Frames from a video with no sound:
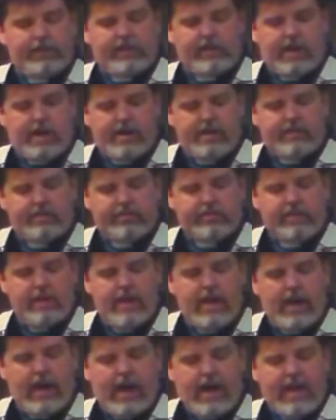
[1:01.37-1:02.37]

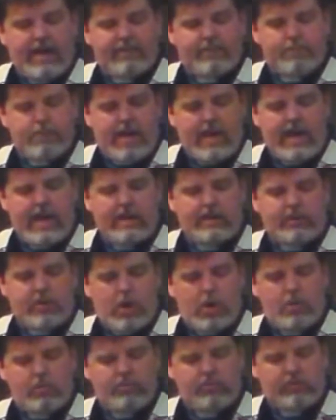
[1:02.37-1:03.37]
because I have made
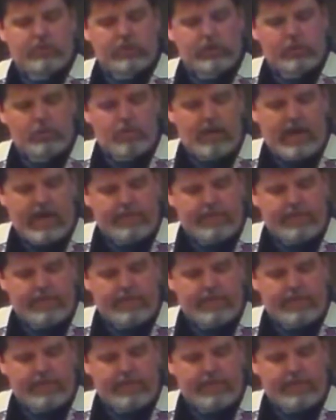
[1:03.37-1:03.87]
known to you